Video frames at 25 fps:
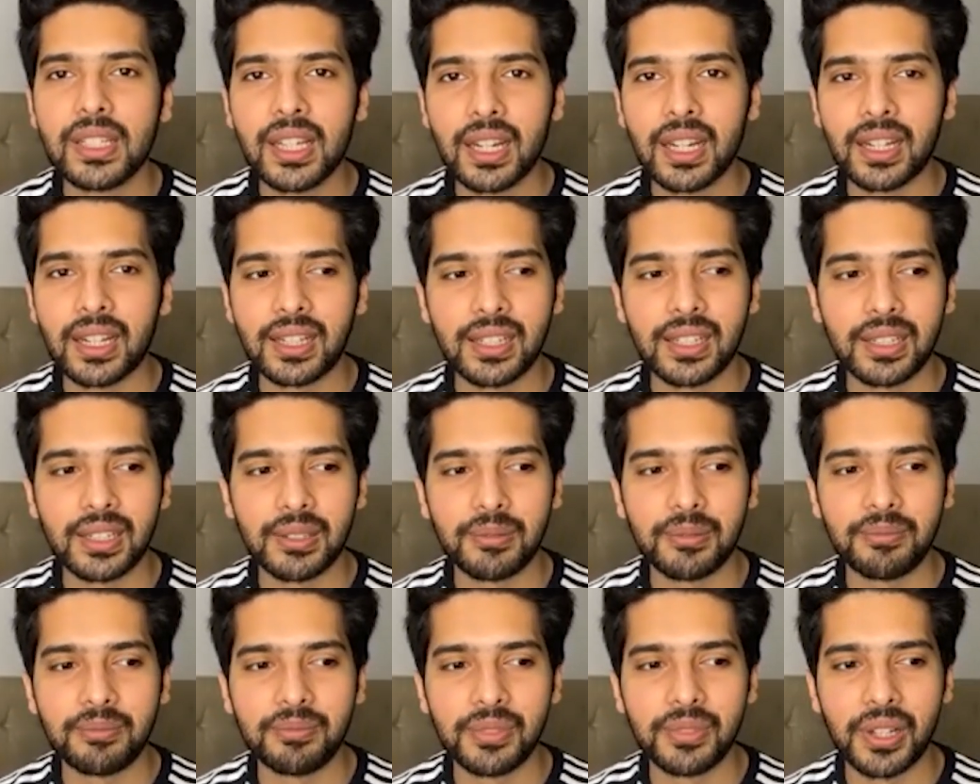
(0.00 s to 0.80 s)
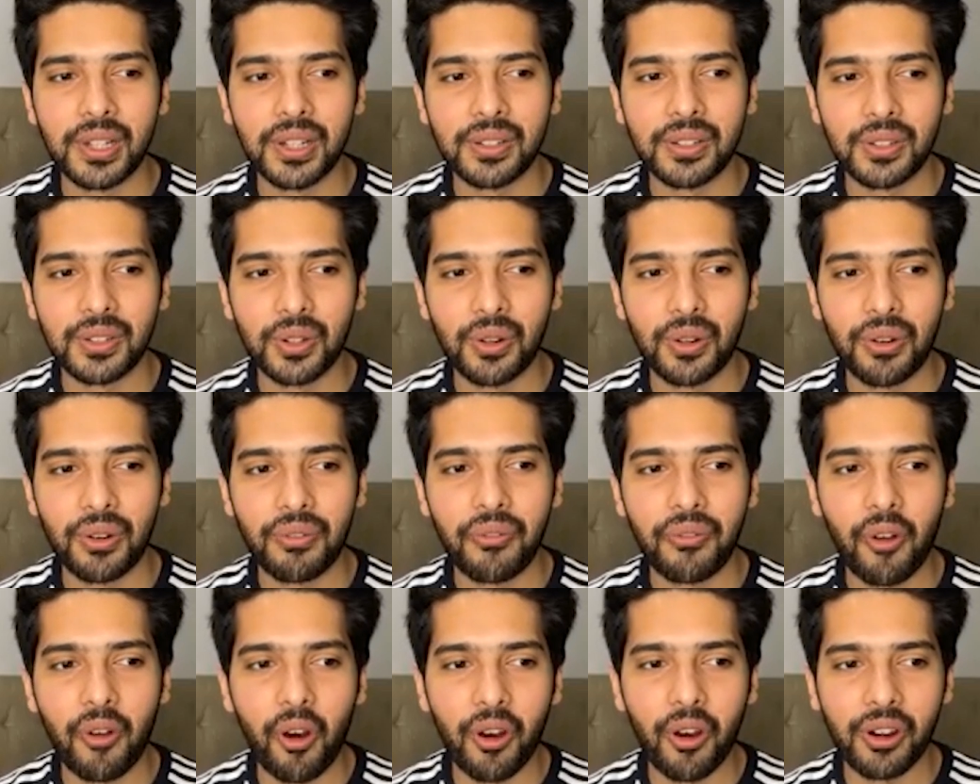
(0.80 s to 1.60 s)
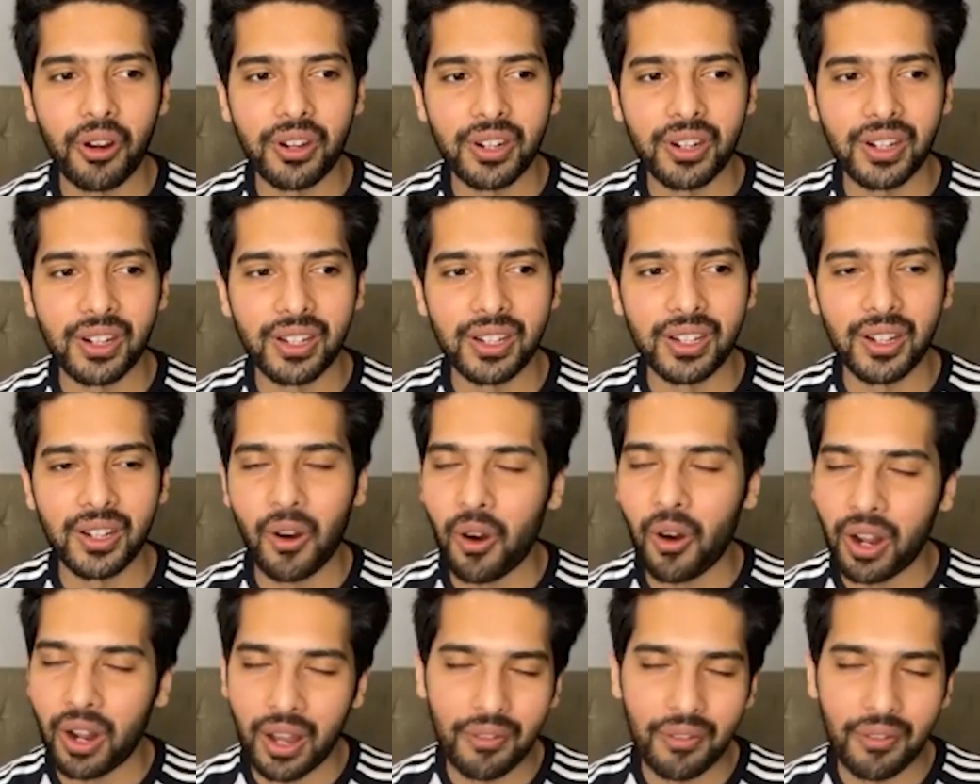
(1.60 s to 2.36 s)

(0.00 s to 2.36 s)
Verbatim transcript: Uh, uh, you know, for uh, all our